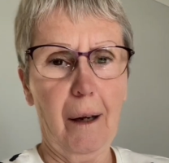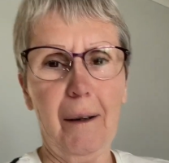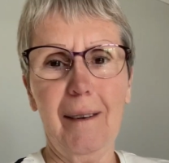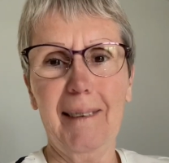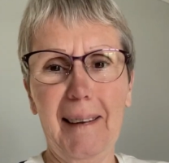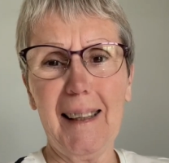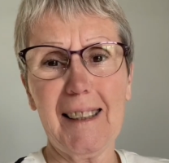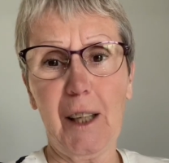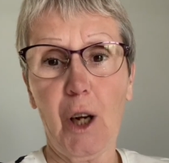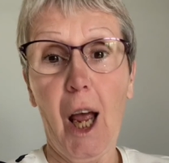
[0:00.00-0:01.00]
I
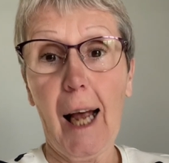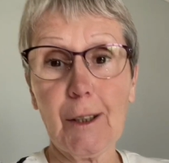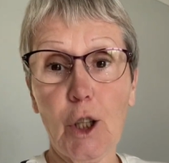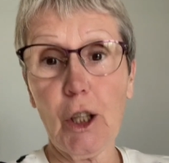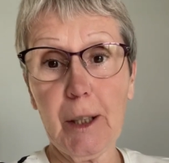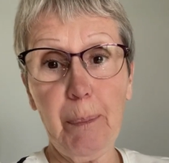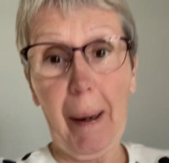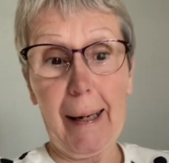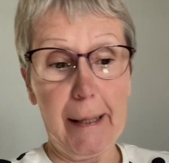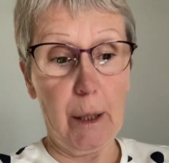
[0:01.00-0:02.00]
said, "I started
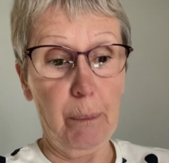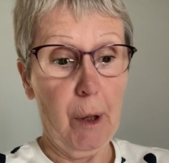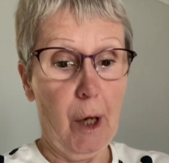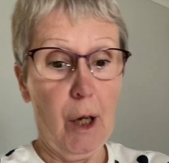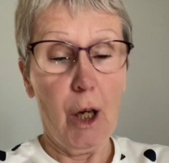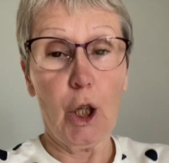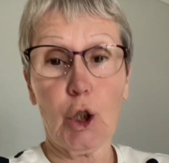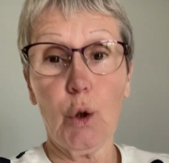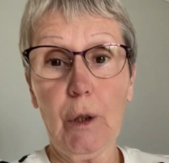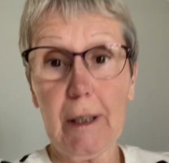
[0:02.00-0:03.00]
buying them as
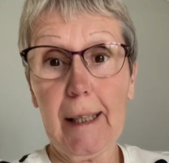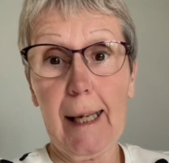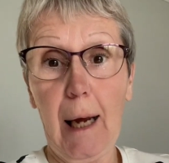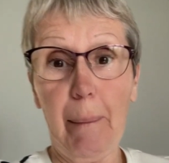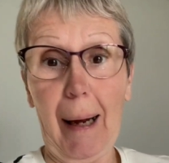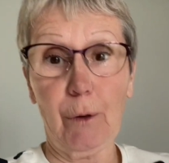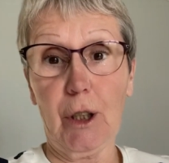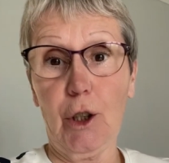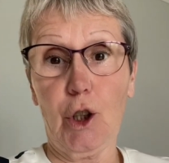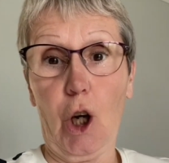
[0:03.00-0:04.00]
soon as they came out
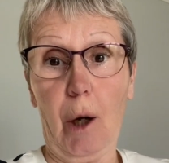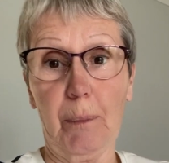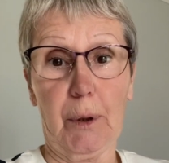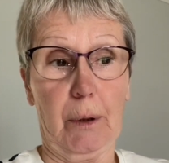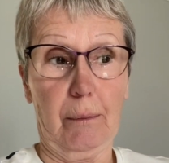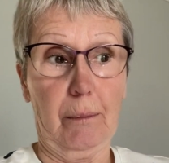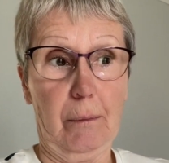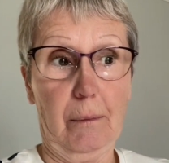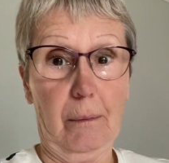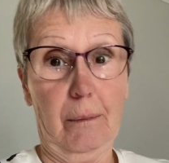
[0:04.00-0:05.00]
at shops,
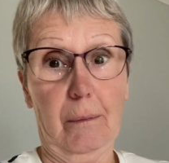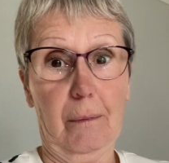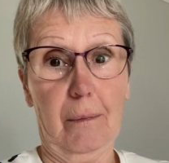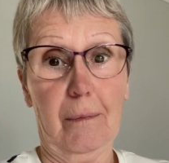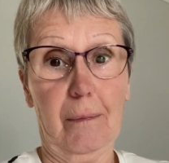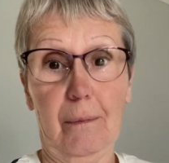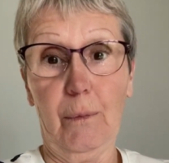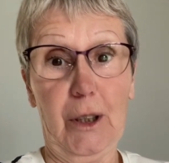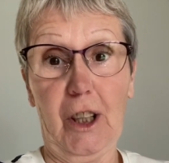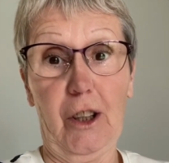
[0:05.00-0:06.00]

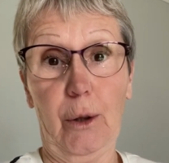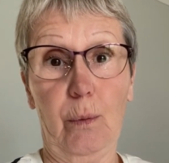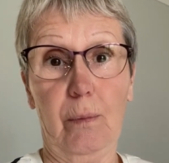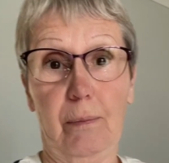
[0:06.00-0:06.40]
which I do.